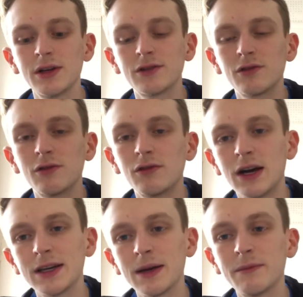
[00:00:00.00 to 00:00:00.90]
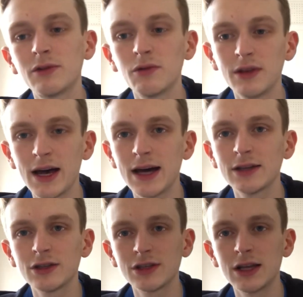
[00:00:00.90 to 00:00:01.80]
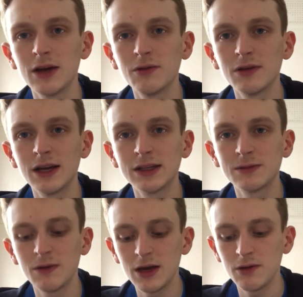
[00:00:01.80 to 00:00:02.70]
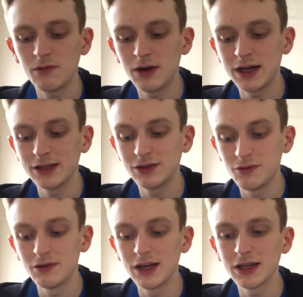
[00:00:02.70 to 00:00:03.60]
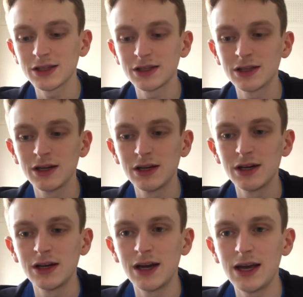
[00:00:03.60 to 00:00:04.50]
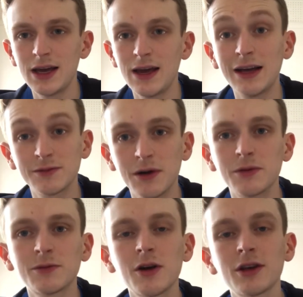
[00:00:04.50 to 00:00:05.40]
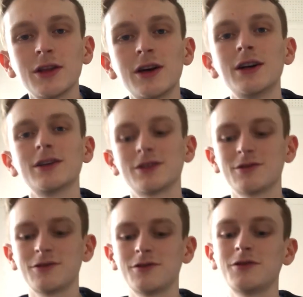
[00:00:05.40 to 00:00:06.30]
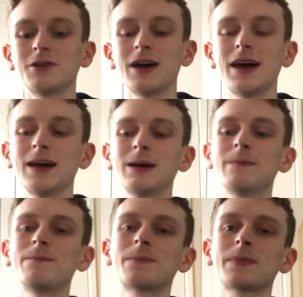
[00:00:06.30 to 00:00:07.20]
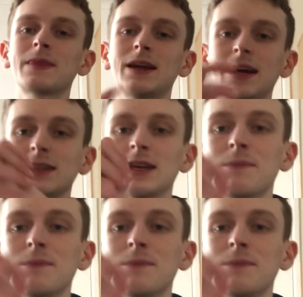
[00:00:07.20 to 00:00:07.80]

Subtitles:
So I am doing that just now, as well as doing this, as well as working. So the next